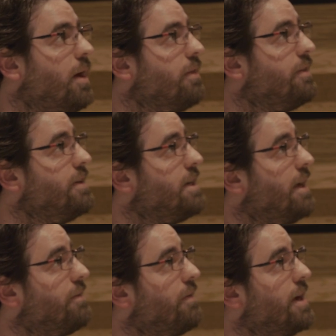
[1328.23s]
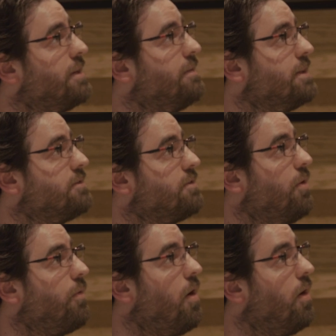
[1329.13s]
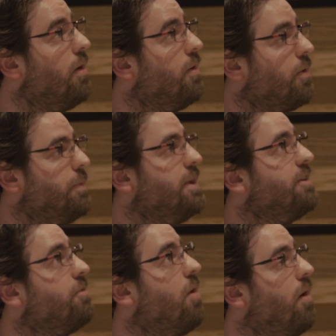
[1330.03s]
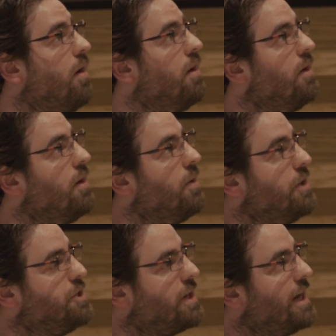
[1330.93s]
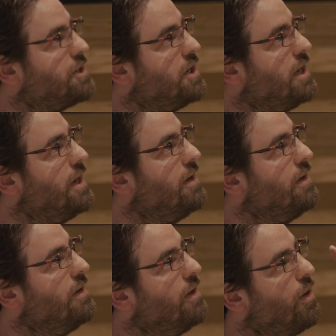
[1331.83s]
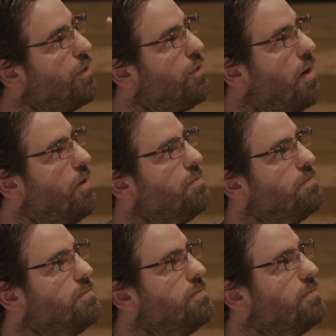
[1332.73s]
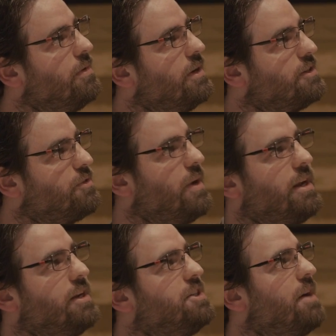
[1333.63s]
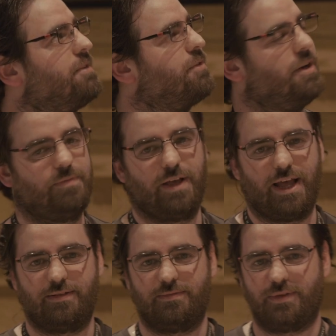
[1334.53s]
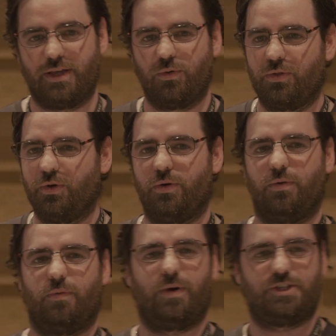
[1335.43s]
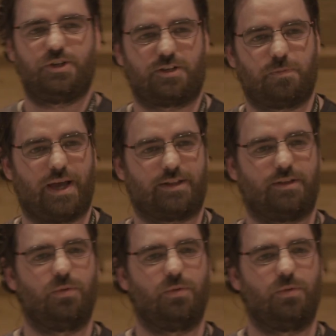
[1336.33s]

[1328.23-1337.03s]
Well, there is a directive that's called raw or bs raw, which you can actually throw a string and JavaScript, and it will do what you expect.